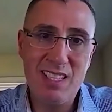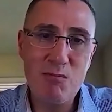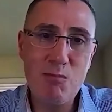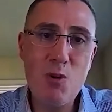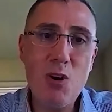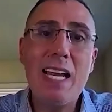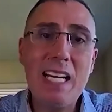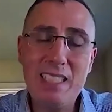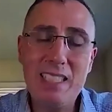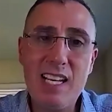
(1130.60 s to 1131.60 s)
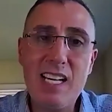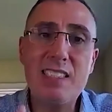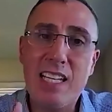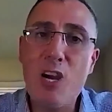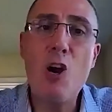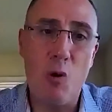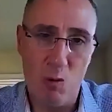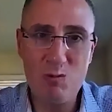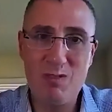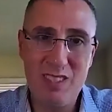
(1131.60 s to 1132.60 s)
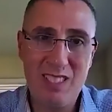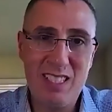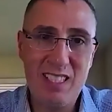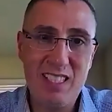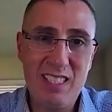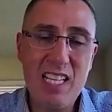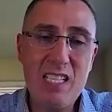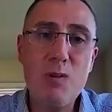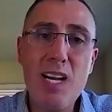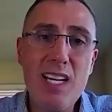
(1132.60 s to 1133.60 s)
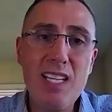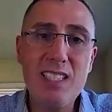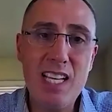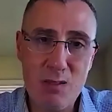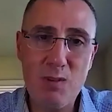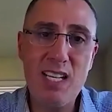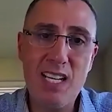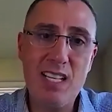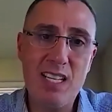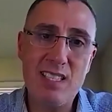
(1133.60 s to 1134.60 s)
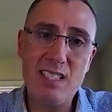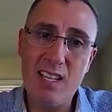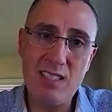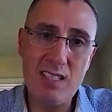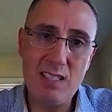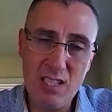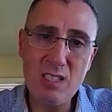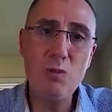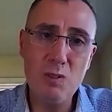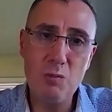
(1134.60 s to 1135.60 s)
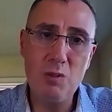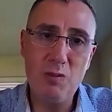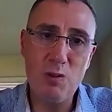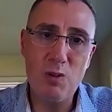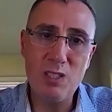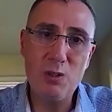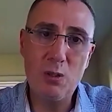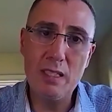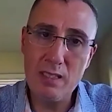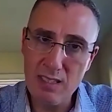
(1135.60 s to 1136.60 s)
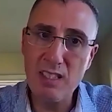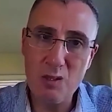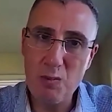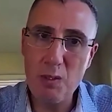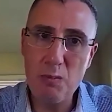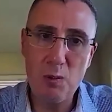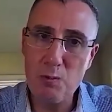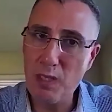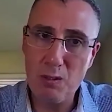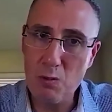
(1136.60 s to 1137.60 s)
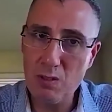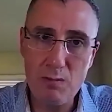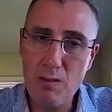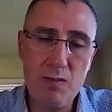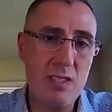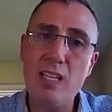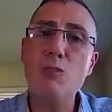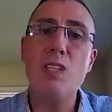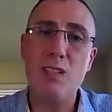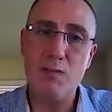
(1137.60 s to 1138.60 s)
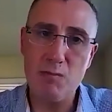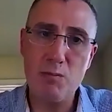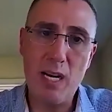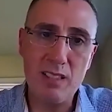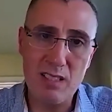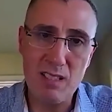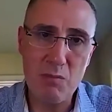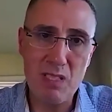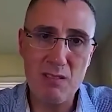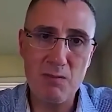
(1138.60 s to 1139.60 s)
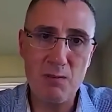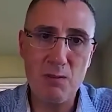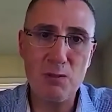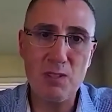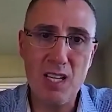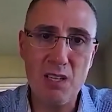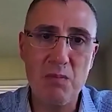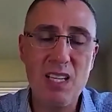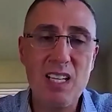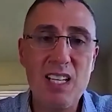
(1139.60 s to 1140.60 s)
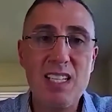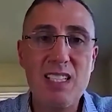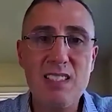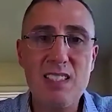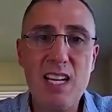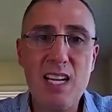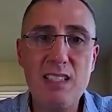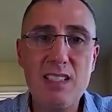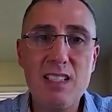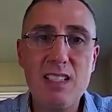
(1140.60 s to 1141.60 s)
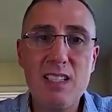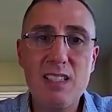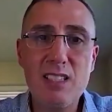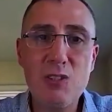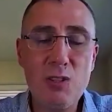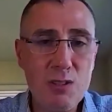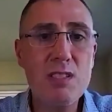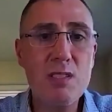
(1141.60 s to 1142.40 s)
More likely than not, they know. That's why, as I shared with you before, listening to people make the world of difference. I know that from practicing medicine for a long time, is that, listen